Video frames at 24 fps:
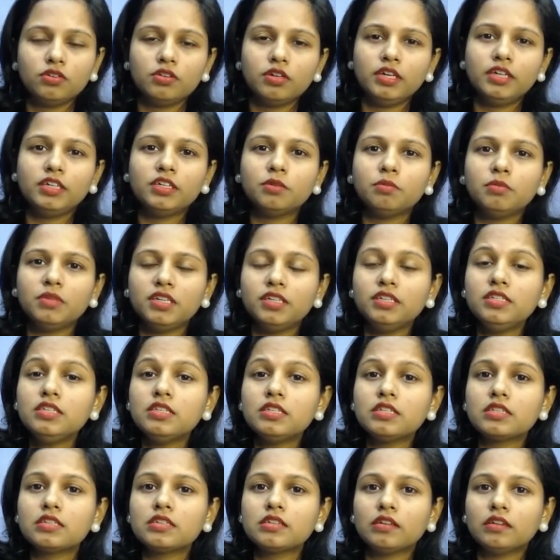It
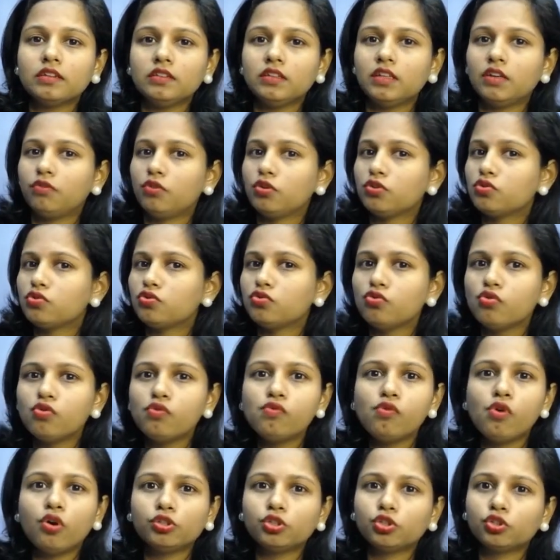means there was no
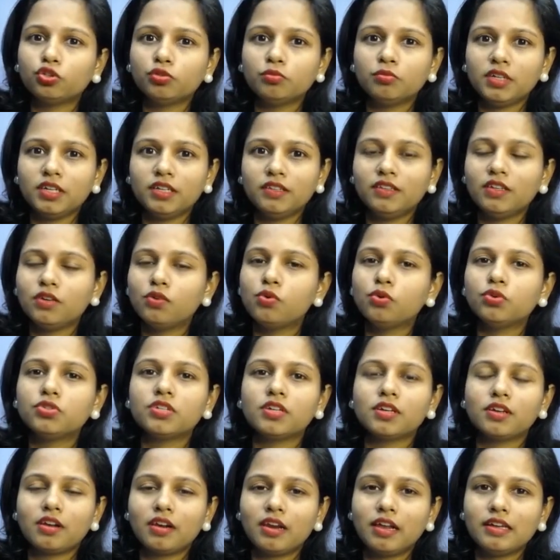washroom in the
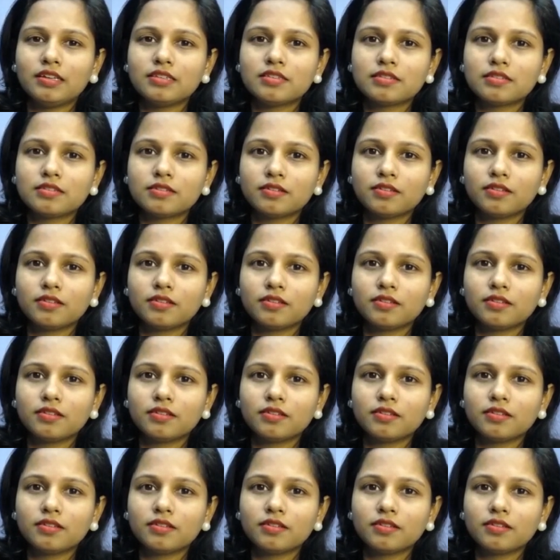coaching class.